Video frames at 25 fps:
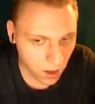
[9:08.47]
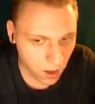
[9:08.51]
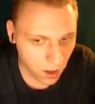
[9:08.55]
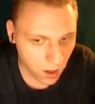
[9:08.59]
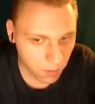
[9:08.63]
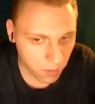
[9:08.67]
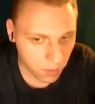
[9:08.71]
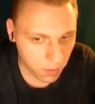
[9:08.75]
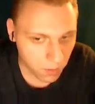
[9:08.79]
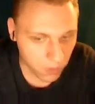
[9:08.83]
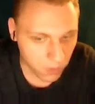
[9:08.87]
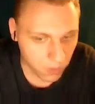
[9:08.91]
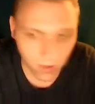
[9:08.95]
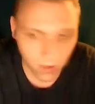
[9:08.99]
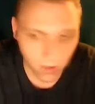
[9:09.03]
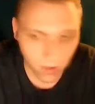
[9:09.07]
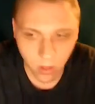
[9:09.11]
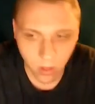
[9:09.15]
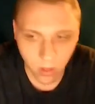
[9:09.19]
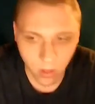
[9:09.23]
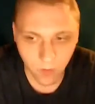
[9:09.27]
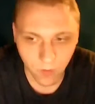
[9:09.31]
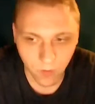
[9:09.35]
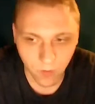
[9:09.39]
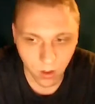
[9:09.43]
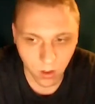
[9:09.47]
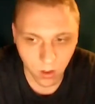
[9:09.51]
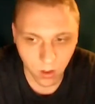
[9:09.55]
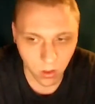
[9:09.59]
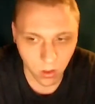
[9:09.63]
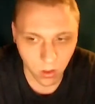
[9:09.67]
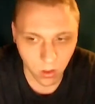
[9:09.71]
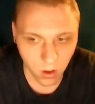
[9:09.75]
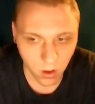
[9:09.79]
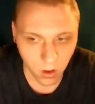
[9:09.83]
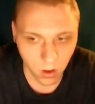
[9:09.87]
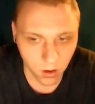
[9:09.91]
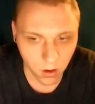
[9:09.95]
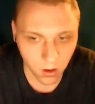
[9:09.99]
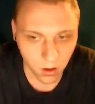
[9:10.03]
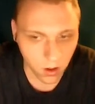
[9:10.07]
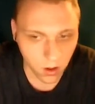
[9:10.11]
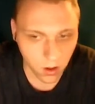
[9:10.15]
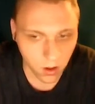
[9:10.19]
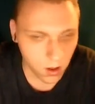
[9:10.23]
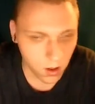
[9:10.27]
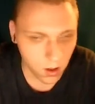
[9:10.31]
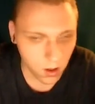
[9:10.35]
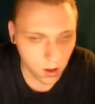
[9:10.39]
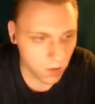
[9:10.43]
prevention function
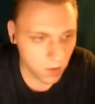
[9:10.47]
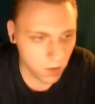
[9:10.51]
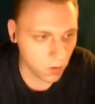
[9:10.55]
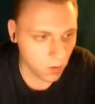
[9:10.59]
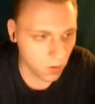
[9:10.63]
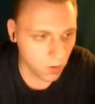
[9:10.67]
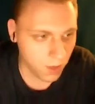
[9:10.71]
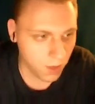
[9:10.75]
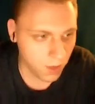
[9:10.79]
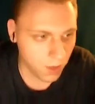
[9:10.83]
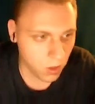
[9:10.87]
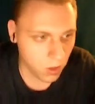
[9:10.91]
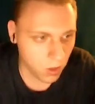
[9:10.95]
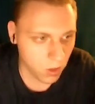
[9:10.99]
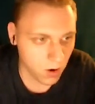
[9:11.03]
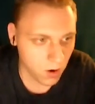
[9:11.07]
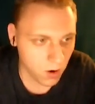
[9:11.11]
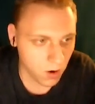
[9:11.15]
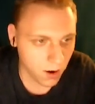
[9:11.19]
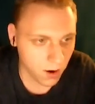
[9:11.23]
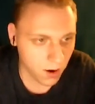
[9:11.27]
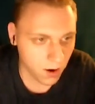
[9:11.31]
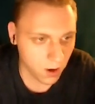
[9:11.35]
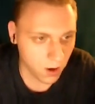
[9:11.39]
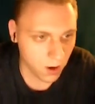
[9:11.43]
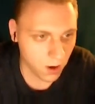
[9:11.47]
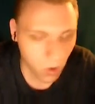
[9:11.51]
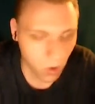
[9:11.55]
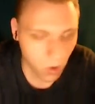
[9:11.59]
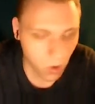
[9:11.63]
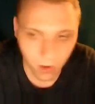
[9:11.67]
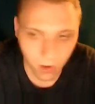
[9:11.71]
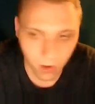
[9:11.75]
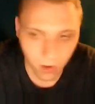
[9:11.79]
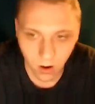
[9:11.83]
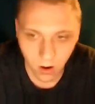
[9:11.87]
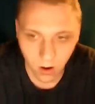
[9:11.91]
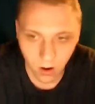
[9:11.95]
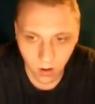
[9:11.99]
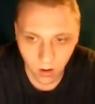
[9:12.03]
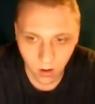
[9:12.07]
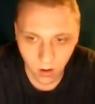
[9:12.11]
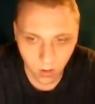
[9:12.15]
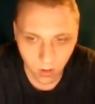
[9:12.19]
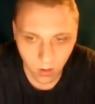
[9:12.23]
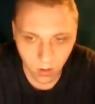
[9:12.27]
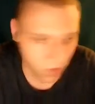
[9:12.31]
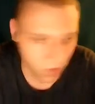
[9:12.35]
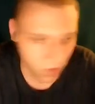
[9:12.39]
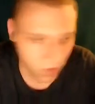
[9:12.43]
to make sure that no one
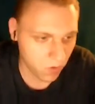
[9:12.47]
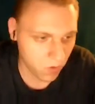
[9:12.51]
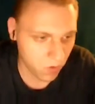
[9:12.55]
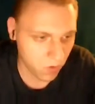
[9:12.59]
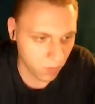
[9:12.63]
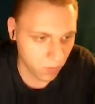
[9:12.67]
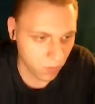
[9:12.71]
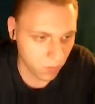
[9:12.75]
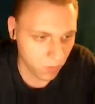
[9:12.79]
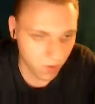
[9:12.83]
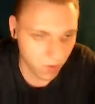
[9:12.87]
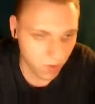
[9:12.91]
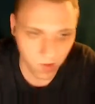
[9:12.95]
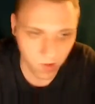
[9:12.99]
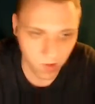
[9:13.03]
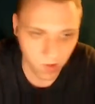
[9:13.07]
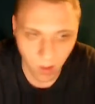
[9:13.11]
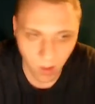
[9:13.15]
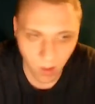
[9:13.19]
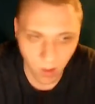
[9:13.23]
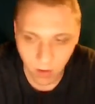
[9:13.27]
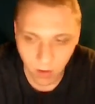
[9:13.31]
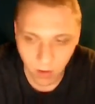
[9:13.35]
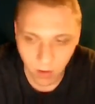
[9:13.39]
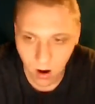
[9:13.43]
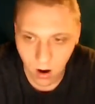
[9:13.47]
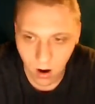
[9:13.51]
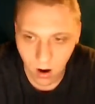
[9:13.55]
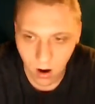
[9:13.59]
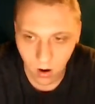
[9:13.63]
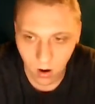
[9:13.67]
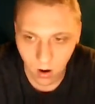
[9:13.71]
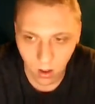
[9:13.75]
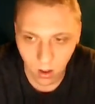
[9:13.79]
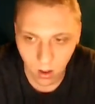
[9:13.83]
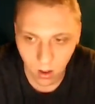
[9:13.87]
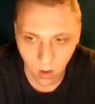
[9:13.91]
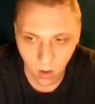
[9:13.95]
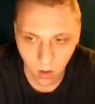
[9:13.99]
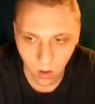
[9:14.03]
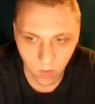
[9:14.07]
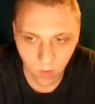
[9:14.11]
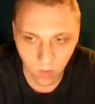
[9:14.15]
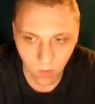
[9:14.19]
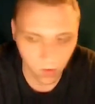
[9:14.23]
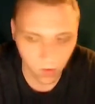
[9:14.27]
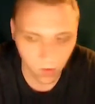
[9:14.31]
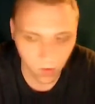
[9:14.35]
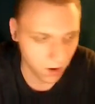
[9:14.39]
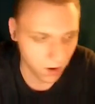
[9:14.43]
just messes up our code so
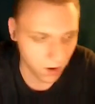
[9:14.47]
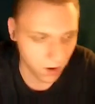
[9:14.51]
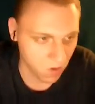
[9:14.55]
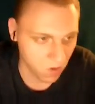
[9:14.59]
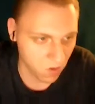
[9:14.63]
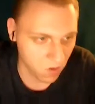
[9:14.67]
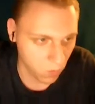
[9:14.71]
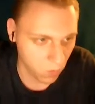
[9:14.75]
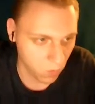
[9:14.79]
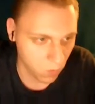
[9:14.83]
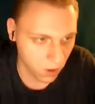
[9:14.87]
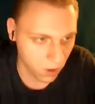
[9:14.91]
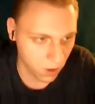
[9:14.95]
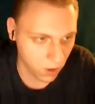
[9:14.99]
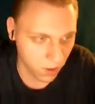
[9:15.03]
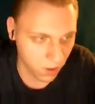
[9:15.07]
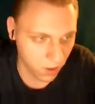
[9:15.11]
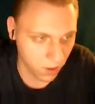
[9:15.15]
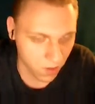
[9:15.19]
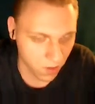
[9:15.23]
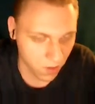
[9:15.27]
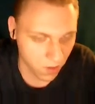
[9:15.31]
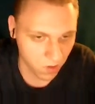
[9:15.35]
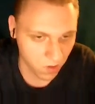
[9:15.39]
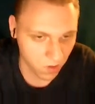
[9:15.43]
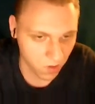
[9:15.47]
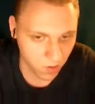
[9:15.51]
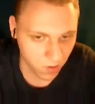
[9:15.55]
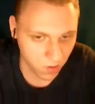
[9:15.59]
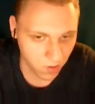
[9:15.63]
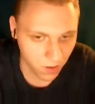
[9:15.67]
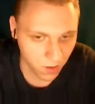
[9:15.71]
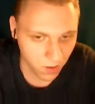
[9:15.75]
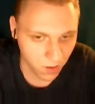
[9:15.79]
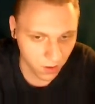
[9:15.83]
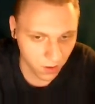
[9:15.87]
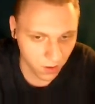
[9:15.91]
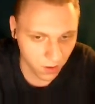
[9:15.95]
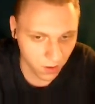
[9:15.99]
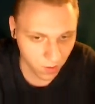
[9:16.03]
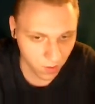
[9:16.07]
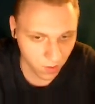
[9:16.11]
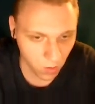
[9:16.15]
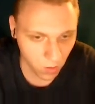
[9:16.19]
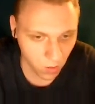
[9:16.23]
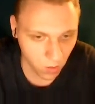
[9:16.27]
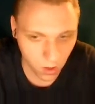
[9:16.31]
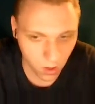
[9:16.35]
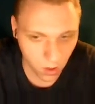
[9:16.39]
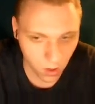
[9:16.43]
that it does work as it's intended to.
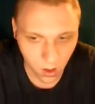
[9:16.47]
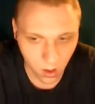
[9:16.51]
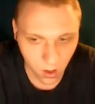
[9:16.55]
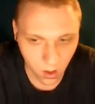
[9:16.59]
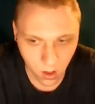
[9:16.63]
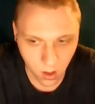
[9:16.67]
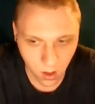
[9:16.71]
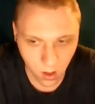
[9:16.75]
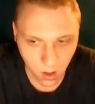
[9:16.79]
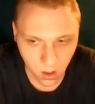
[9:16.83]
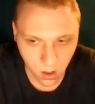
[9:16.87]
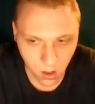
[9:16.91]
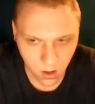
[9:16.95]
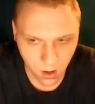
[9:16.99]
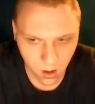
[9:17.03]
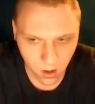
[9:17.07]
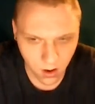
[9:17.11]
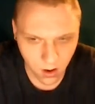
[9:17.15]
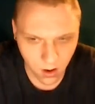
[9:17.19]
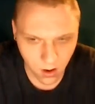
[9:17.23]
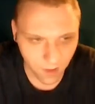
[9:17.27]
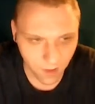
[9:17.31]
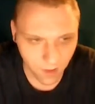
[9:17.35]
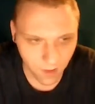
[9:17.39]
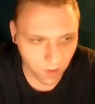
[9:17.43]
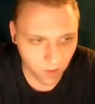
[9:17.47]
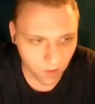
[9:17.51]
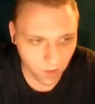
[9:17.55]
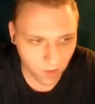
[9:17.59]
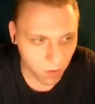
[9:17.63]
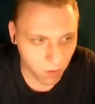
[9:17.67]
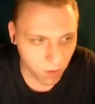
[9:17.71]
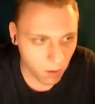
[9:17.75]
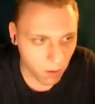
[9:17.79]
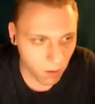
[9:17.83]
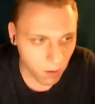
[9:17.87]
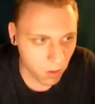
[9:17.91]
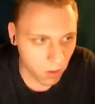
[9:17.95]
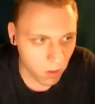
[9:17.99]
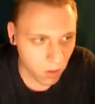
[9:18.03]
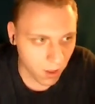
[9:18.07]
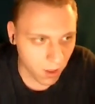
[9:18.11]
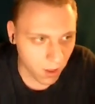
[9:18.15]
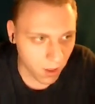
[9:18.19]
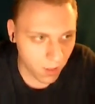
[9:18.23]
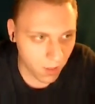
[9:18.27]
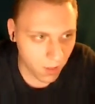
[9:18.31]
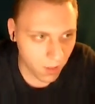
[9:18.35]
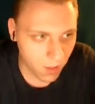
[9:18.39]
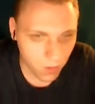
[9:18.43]
And that's pretty much it
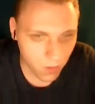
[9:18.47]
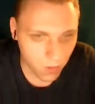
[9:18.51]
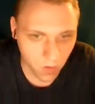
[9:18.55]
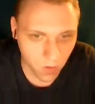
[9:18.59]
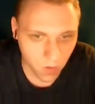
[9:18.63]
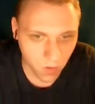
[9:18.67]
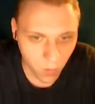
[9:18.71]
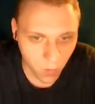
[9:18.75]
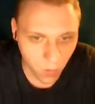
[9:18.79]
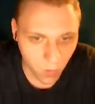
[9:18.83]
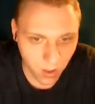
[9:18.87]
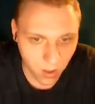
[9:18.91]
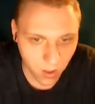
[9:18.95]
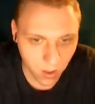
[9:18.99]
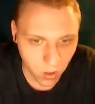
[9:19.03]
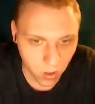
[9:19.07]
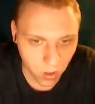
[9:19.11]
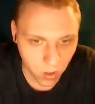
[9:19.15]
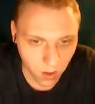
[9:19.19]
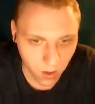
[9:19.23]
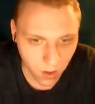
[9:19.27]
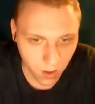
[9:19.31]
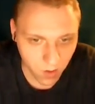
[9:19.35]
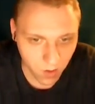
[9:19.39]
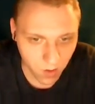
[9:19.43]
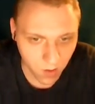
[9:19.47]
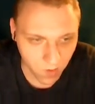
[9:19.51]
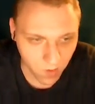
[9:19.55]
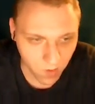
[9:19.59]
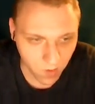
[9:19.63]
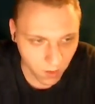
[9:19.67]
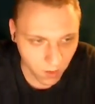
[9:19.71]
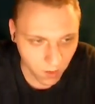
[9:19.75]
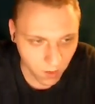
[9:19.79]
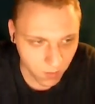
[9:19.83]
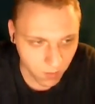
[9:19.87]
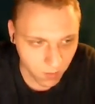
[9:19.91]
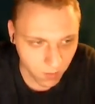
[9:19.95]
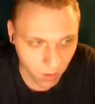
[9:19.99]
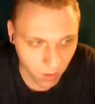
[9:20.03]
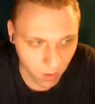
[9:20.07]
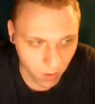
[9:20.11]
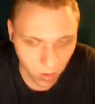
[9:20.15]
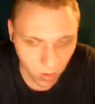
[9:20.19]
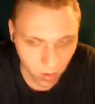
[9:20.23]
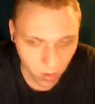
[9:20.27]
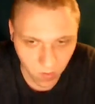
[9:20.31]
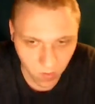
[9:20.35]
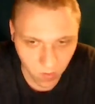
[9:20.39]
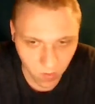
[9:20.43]
for switch. There's not much
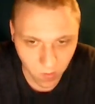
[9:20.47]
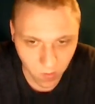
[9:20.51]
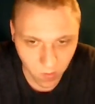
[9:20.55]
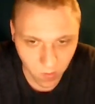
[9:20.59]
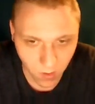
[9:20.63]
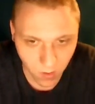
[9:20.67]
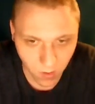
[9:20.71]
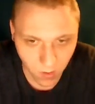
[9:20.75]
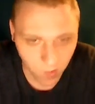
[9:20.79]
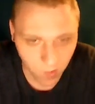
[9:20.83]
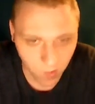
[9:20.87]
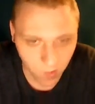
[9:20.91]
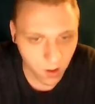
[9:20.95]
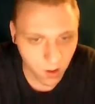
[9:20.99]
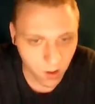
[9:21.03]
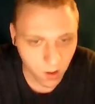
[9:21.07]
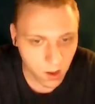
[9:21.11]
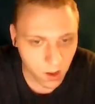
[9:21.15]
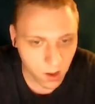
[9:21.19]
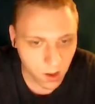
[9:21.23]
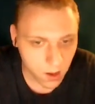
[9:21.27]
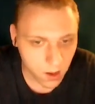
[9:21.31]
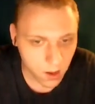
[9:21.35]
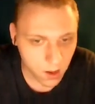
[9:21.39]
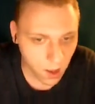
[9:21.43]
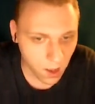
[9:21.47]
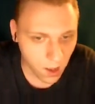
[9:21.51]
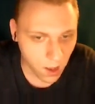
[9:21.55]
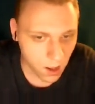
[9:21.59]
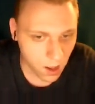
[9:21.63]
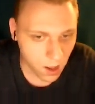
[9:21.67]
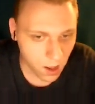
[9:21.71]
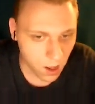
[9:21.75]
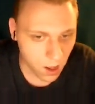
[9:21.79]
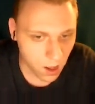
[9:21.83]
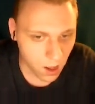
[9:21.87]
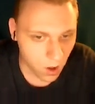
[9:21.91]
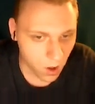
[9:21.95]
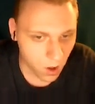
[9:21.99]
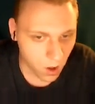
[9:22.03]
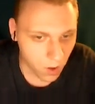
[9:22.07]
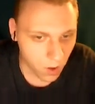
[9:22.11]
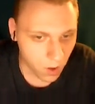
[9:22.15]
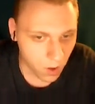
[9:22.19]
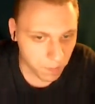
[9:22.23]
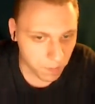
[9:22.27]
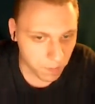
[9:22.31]
else to it. I